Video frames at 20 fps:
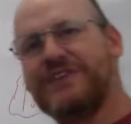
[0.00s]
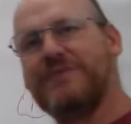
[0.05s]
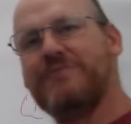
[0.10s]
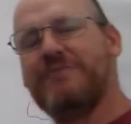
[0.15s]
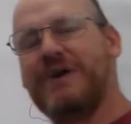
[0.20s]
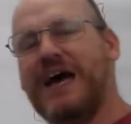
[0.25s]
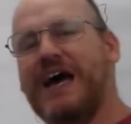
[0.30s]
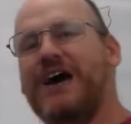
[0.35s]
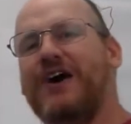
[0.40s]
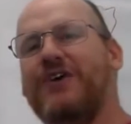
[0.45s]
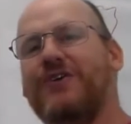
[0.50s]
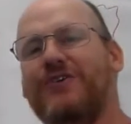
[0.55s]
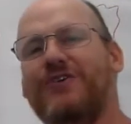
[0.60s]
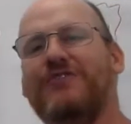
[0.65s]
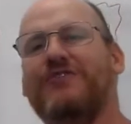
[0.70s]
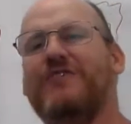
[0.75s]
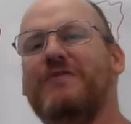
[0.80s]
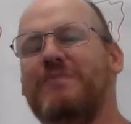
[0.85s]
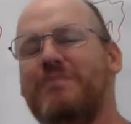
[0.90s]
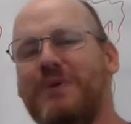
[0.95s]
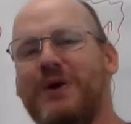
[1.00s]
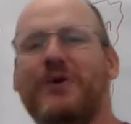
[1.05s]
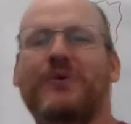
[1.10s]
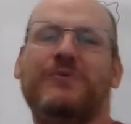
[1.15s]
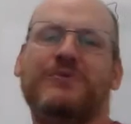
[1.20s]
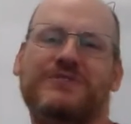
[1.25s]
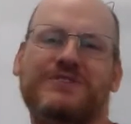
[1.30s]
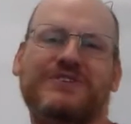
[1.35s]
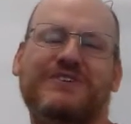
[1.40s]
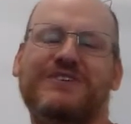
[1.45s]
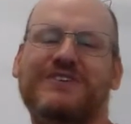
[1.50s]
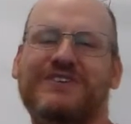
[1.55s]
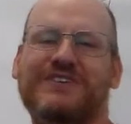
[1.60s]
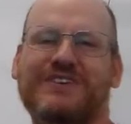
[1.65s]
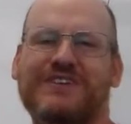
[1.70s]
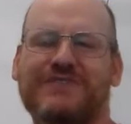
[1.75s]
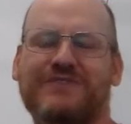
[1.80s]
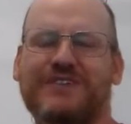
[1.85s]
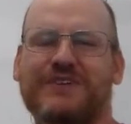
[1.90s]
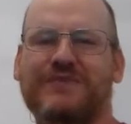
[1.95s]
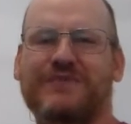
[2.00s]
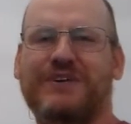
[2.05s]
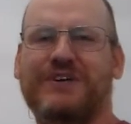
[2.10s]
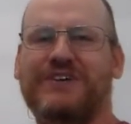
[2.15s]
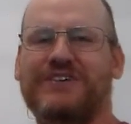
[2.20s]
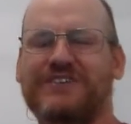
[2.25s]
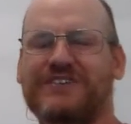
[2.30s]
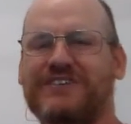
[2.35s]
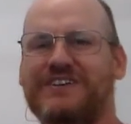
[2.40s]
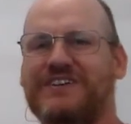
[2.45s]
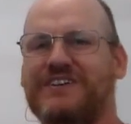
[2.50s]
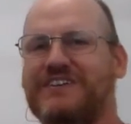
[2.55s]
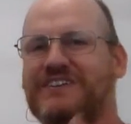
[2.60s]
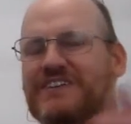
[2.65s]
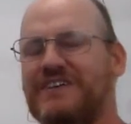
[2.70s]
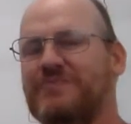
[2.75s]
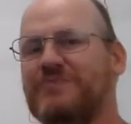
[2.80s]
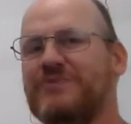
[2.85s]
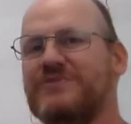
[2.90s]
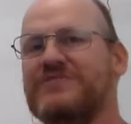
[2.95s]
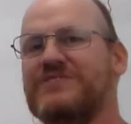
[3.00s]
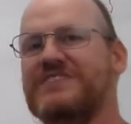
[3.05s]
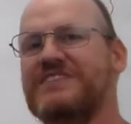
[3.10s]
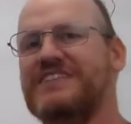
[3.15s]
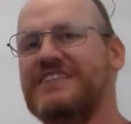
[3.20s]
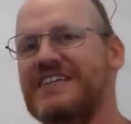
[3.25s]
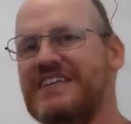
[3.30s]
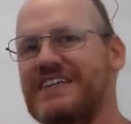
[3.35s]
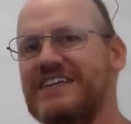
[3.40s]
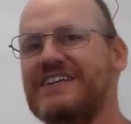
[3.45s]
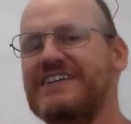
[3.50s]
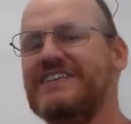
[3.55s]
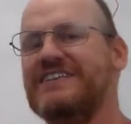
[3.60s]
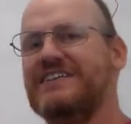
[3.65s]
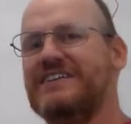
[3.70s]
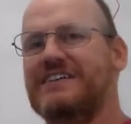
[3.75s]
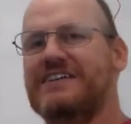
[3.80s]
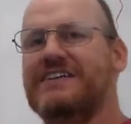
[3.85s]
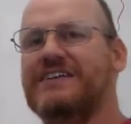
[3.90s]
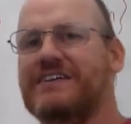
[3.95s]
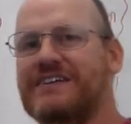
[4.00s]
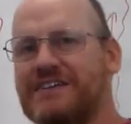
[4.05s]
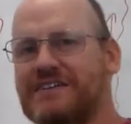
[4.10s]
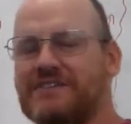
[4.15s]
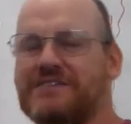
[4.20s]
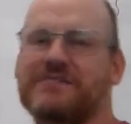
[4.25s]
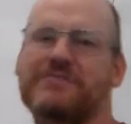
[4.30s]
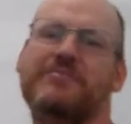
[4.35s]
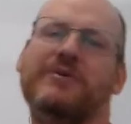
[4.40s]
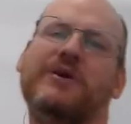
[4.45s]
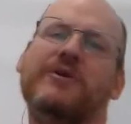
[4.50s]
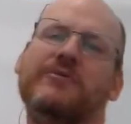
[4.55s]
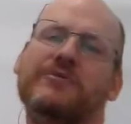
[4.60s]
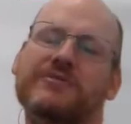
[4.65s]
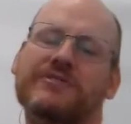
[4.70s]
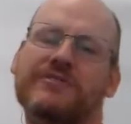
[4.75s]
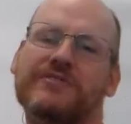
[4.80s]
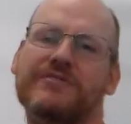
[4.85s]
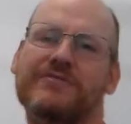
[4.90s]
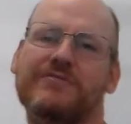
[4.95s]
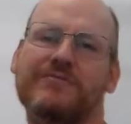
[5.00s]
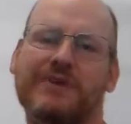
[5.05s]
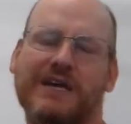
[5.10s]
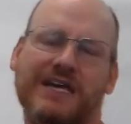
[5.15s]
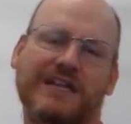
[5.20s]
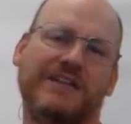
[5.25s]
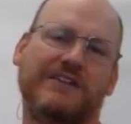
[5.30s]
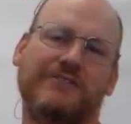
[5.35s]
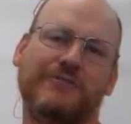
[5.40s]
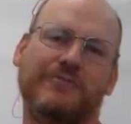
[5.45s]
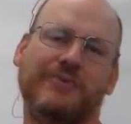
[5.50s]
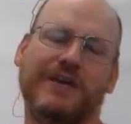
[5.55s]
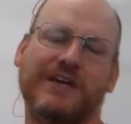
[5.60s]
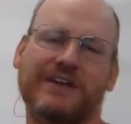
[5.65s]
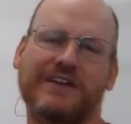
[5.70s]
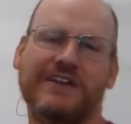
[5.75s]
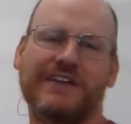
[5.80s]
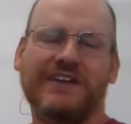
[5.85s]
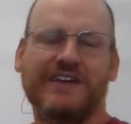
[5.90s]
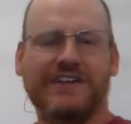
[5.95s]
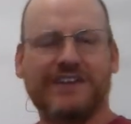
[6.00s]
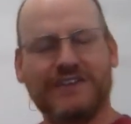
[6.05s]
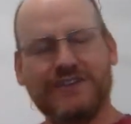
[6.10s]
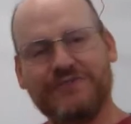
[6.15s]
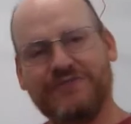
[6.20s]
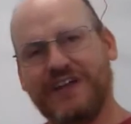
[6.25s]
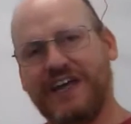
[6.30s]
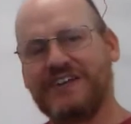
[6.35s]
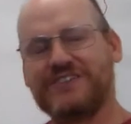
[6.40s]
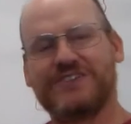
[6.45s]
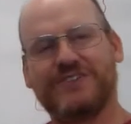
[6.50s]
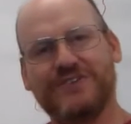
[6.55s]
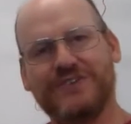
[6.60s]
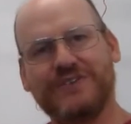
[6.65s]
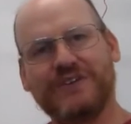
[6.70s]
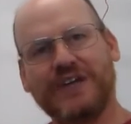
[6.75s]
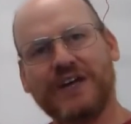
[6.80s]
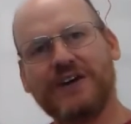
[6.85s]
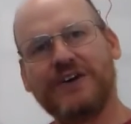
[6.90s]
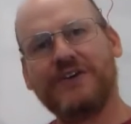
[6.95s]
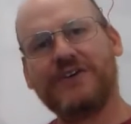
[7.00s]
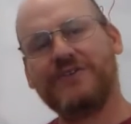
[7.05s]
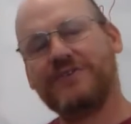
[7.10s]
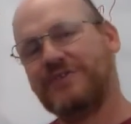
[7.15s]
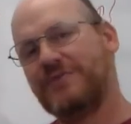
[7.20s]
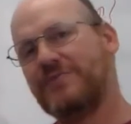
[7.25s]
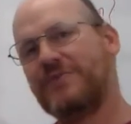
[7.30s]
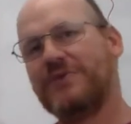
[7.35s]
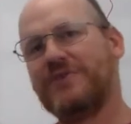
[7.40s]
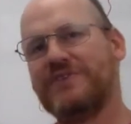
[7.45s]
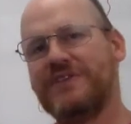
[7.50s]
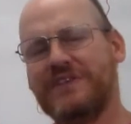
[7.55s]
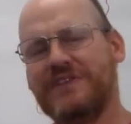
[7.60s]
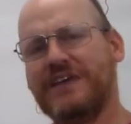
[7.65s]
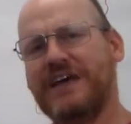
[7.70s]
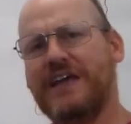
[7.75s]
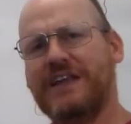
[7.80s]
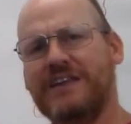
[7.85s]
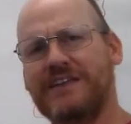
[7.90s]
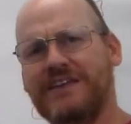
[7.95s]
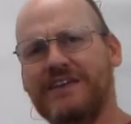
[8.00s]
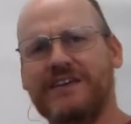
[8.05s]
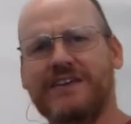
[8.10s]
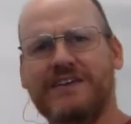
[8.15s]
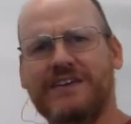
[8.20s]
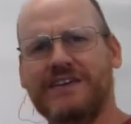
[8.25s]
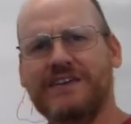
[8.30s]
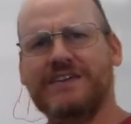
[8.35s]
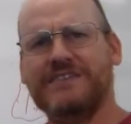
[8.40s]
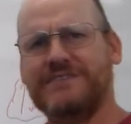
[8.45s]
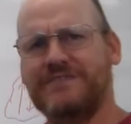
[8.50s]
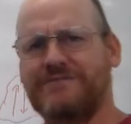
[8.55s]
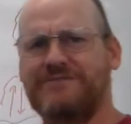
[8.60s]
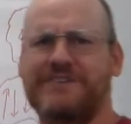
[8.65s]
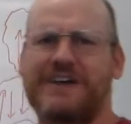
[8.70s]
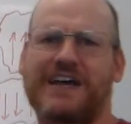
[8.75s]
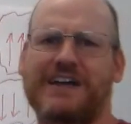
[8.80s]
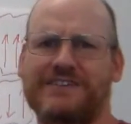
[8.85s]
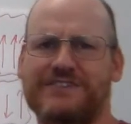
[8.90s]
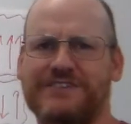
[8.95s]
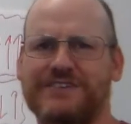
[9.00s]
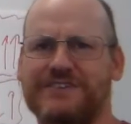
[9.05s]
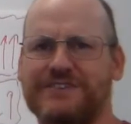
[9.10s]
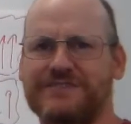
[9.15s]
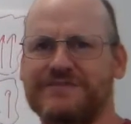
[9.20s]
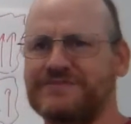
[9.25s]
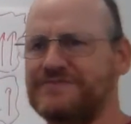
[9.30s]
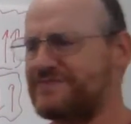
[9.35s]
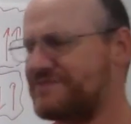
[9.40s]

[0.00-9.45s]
on the bow of a boat, if you will. They precede the boat by a little bit. The faster you go, the more that is a factor.